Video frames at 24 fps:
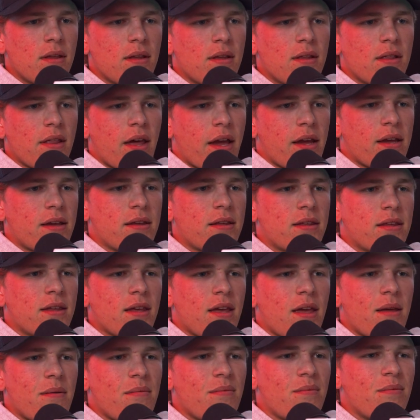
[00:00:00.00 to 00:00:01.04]
like,
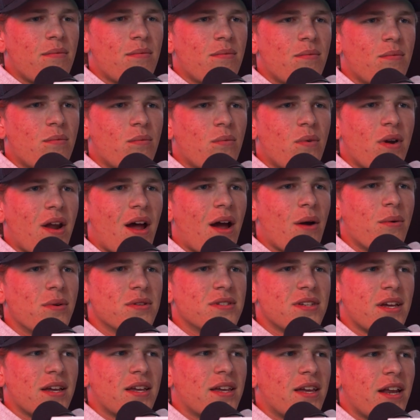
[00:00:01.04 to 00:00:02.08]
and when I was
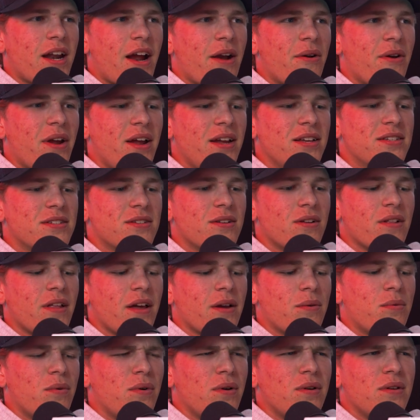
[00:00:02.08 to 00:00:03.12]
like, can I race? They're
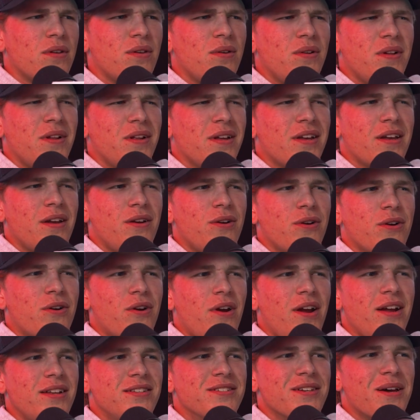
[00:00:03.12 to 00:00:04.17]
like, well, you need to get your
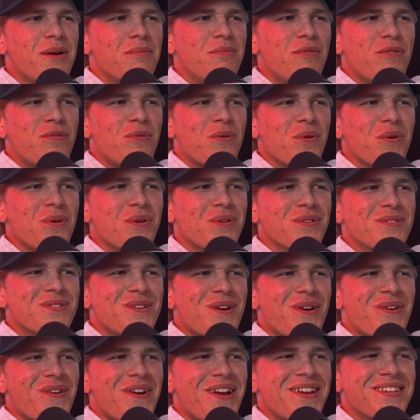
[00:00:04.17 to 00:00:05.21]
grades up before you can
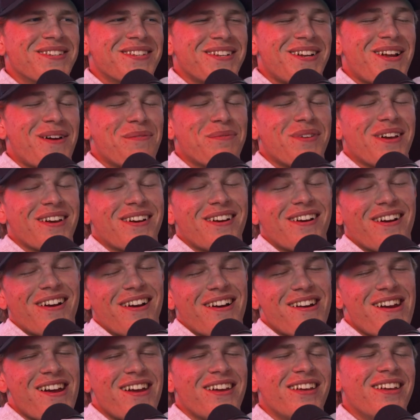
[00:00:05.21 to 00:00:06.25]
start racing. And I'm like, all
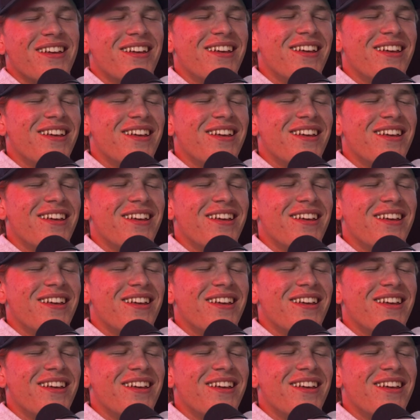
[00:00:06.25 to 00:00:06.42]
right.